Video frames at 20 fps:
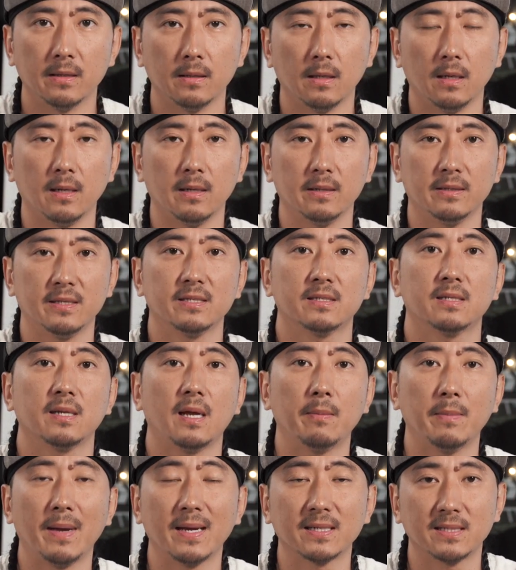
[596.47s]

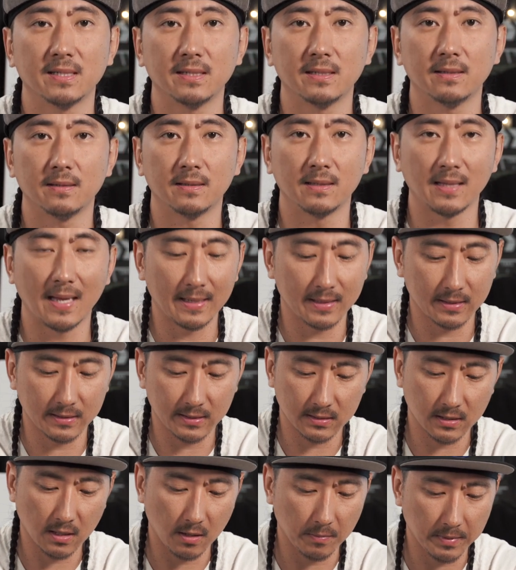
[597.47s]
I'm actually glad that
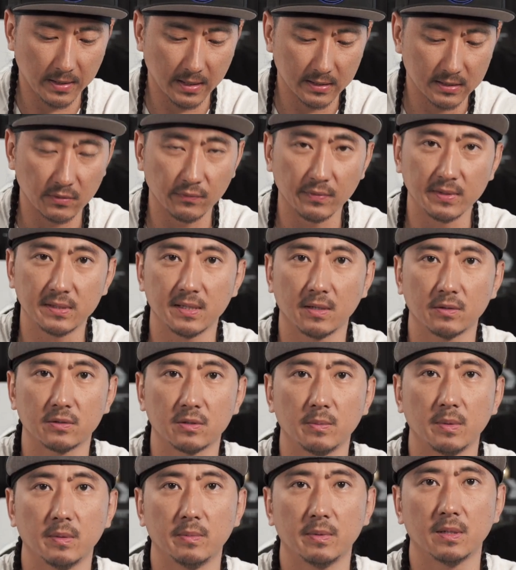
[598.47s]
this company actually reached out
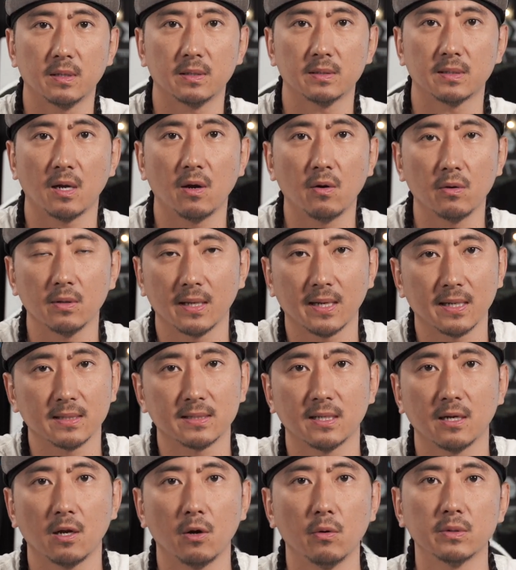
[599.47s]
to me because like I
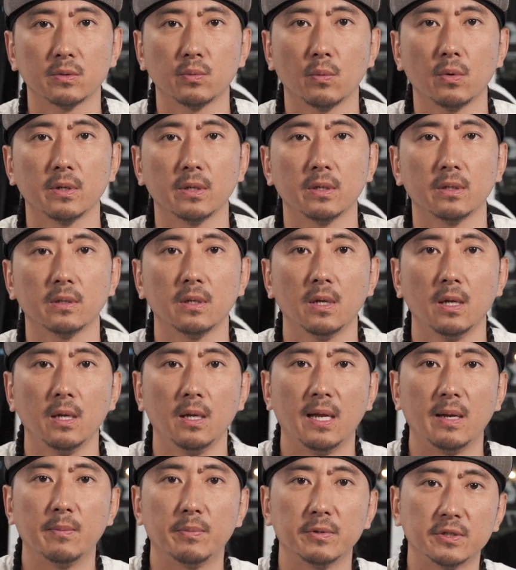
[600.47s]
said, I always wanted
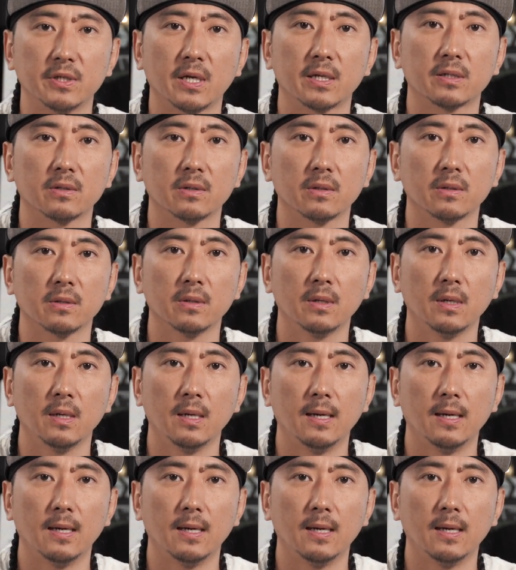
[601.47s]
a projector.